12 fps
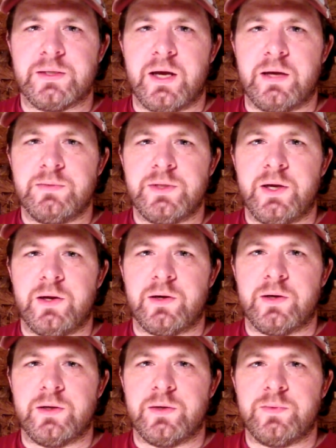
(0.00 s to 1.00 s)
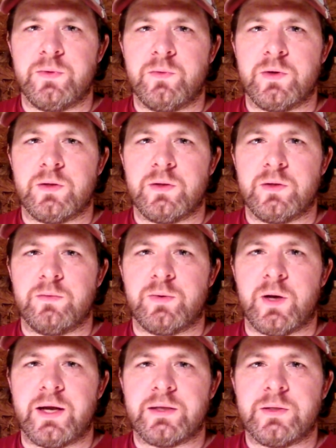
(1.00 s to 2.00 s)
I'm JR, and if you want to learn
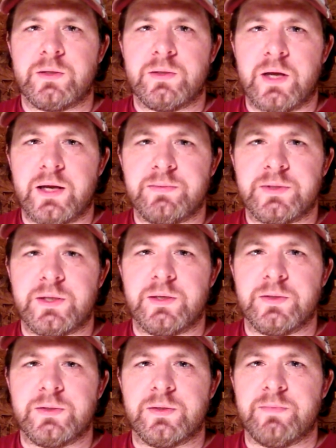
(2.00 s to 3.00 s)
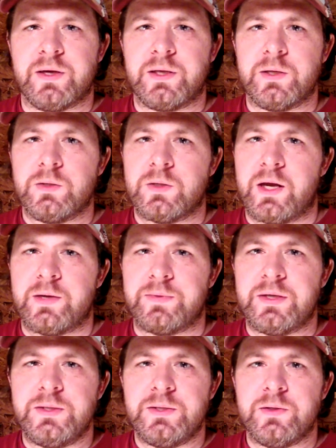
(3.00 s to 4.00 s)
practical life skills and make your life
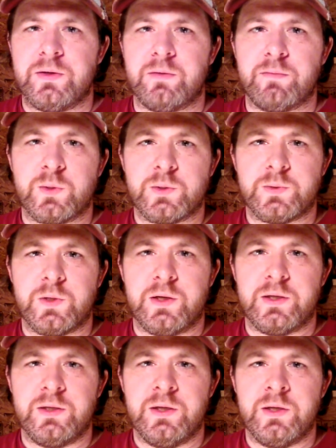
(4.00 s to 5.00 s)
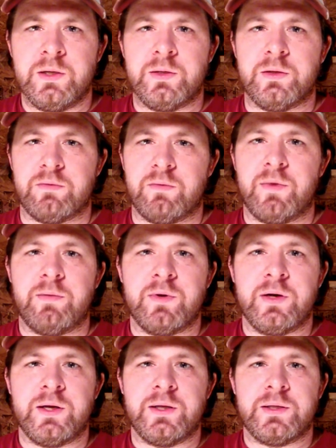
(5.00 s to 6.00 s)
easier and more fun, then
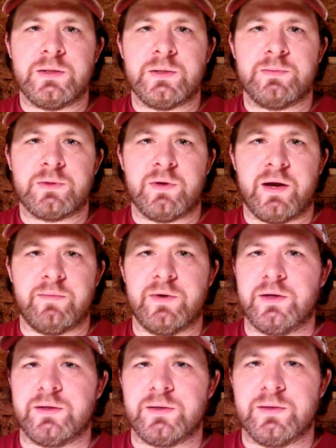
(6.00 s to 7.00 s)
remember to hit the subscribe button.